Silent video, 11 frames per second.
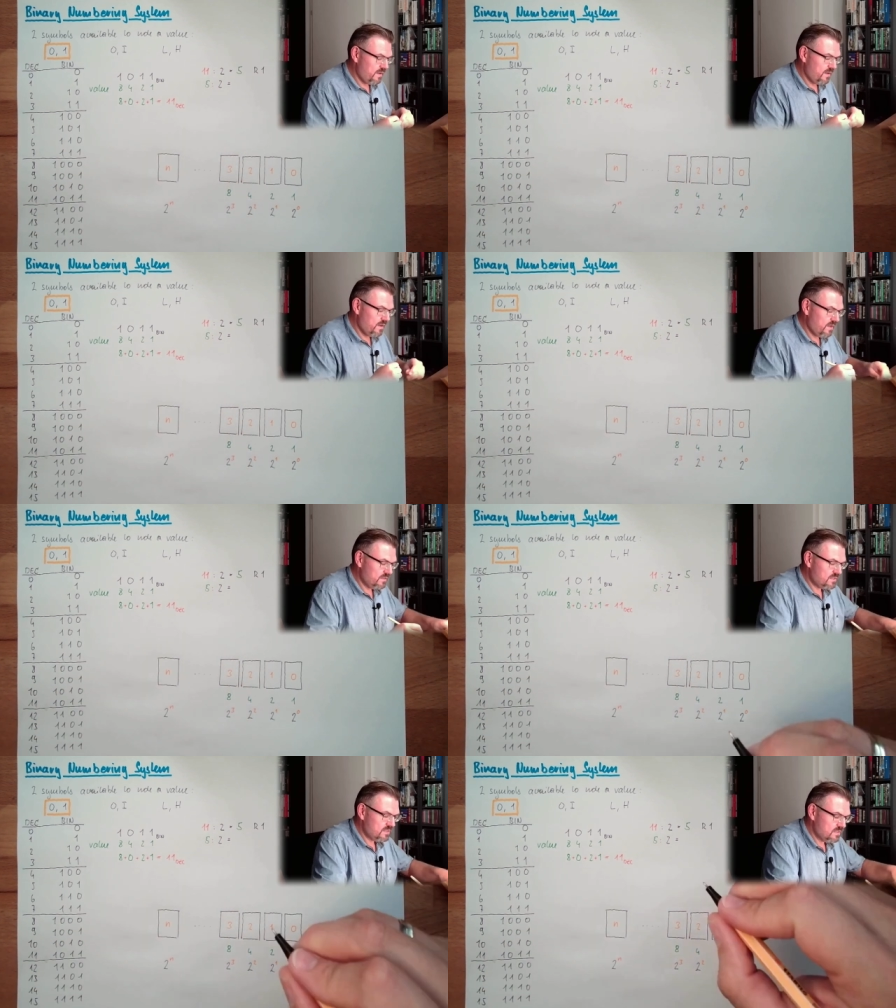
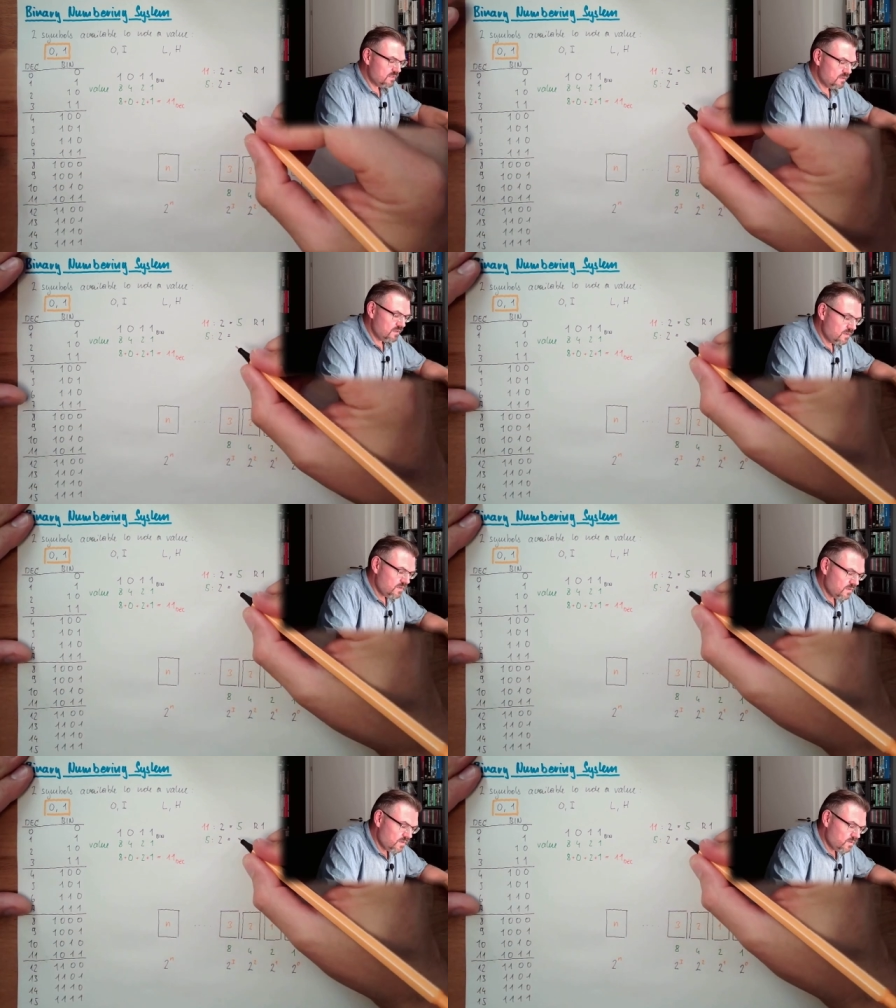it's
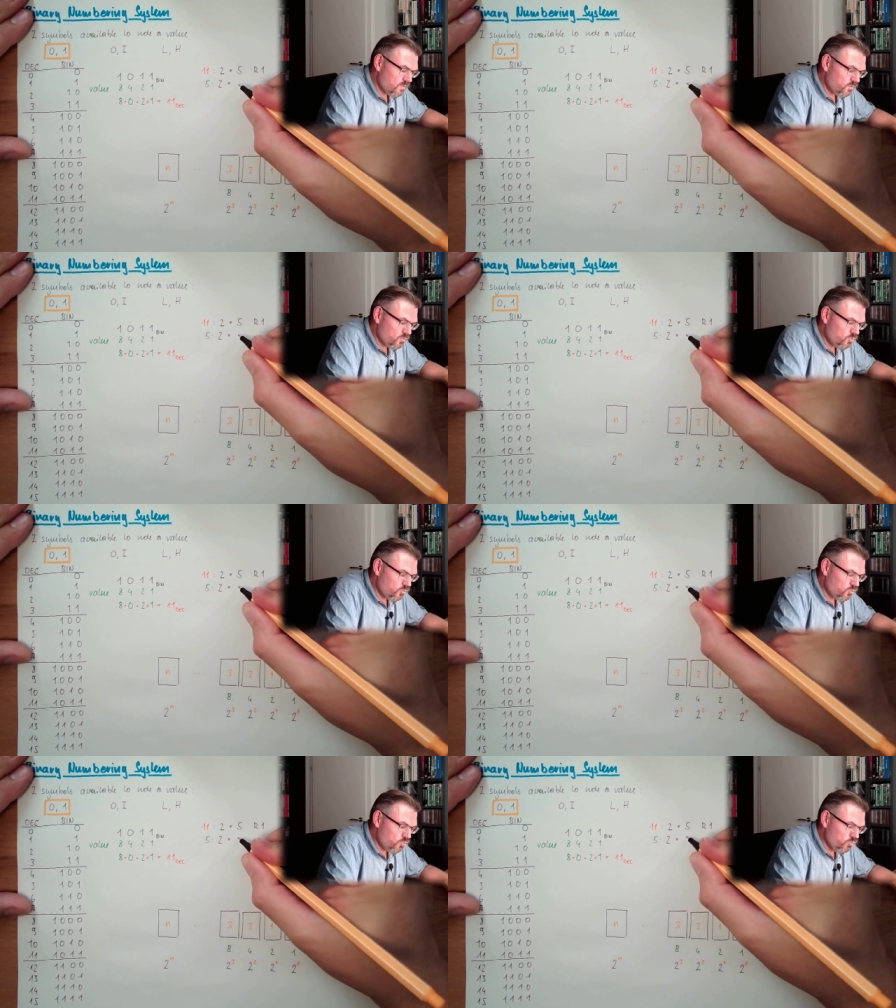
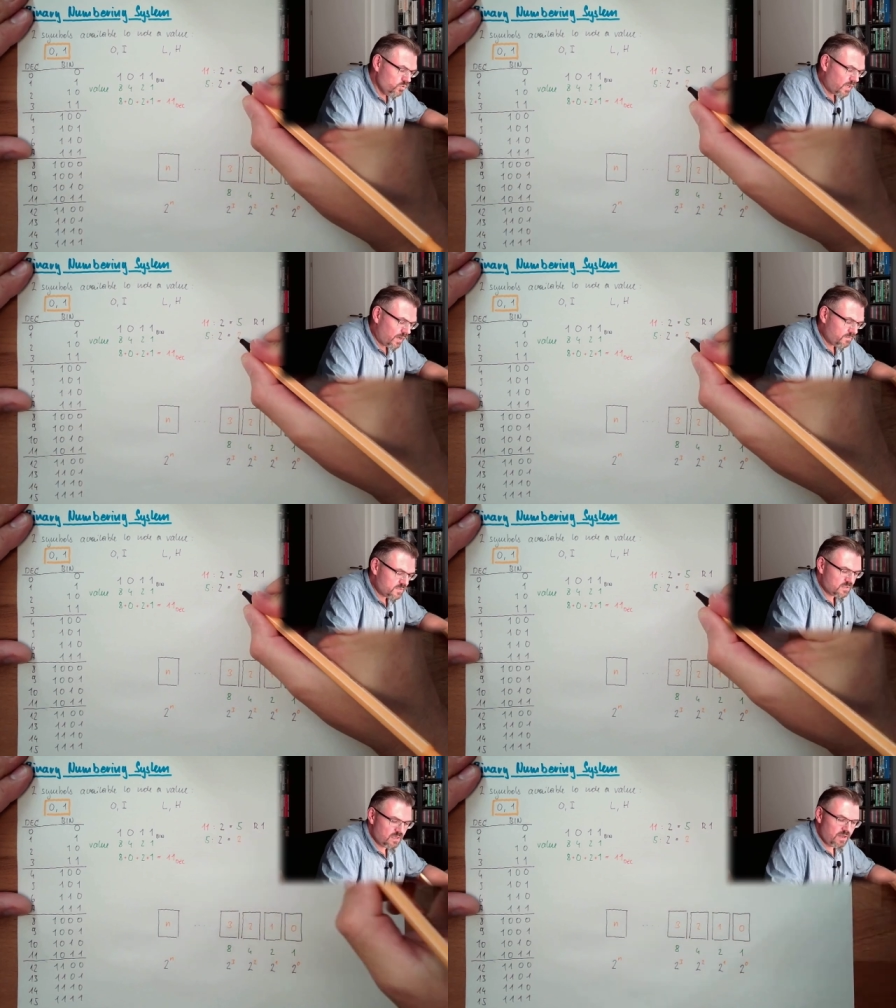2
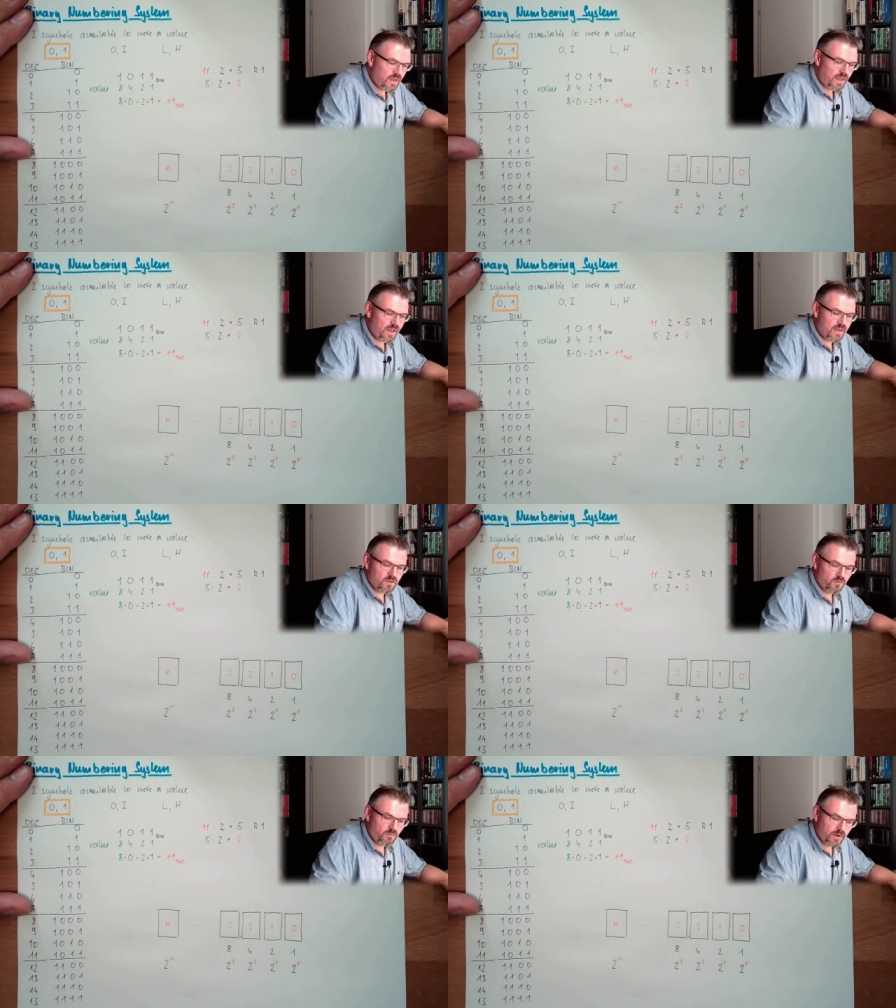times and
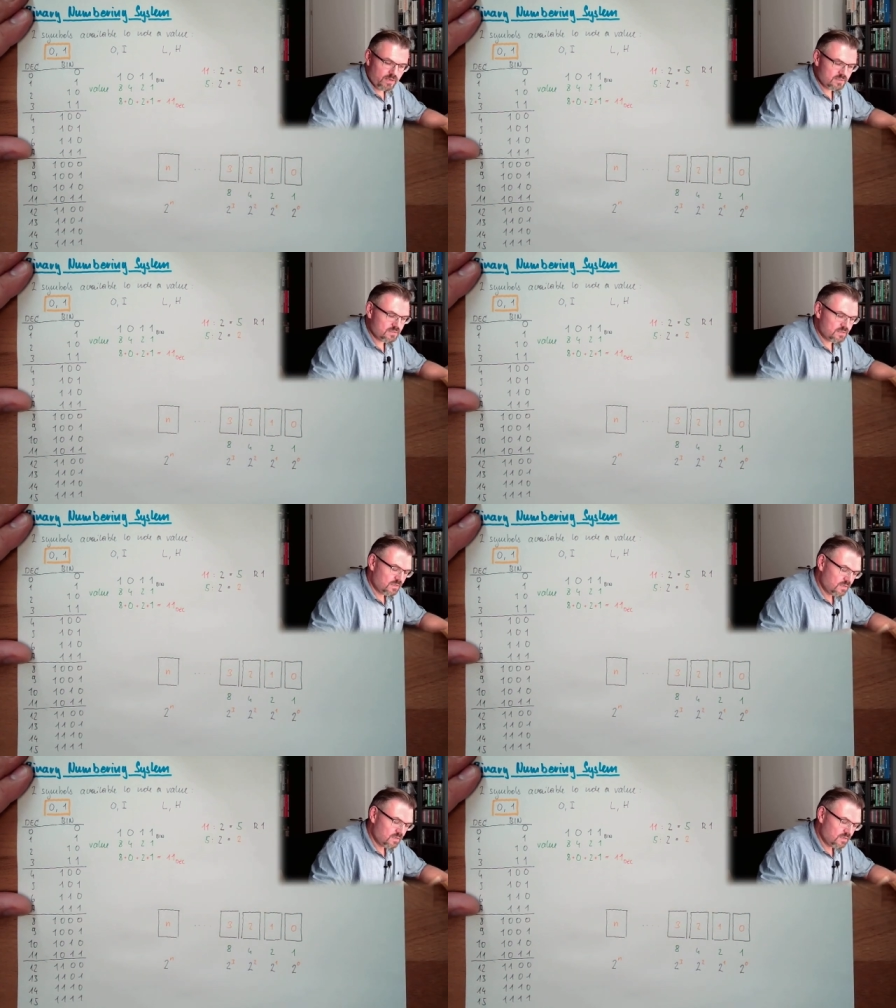the rest